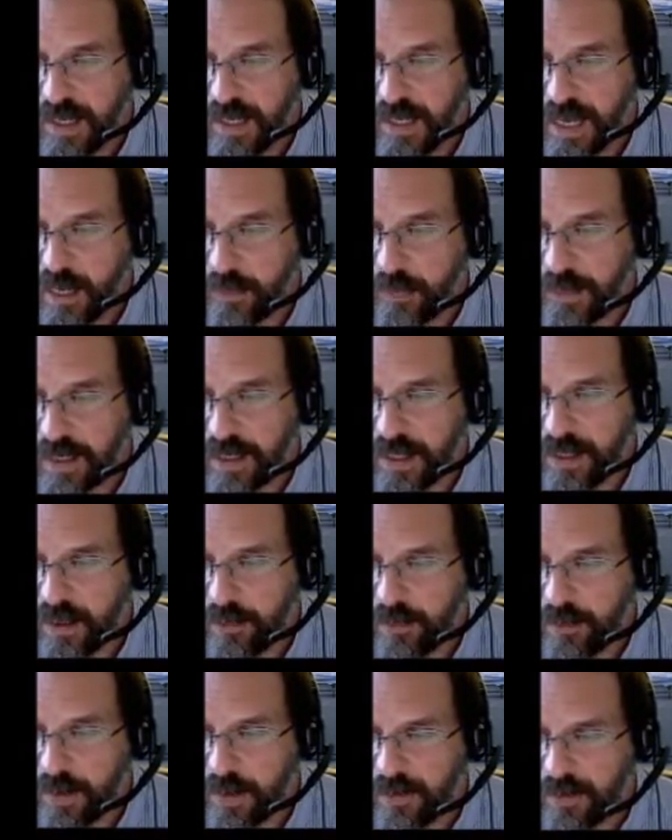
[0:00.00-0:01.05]
And now we
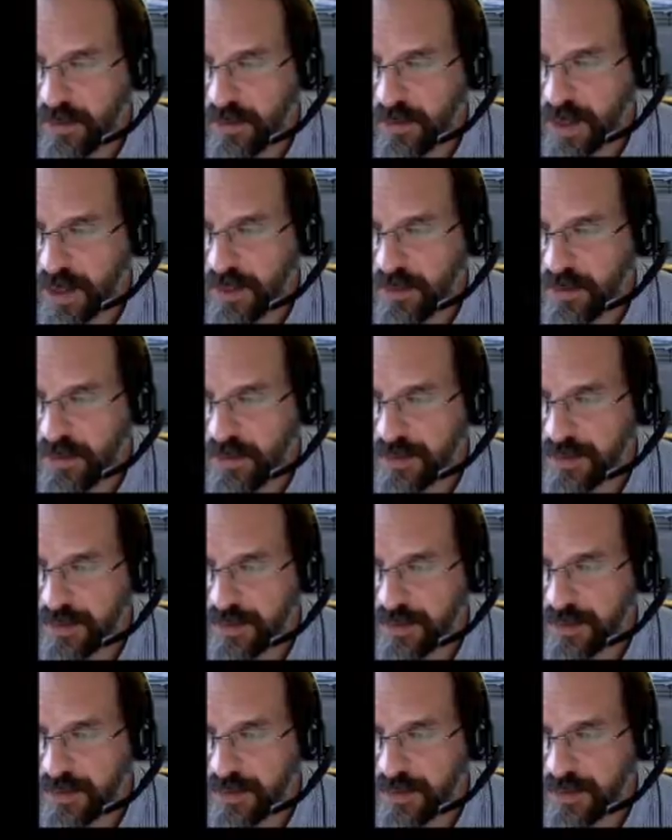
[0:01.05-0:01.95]
get our partial pressures.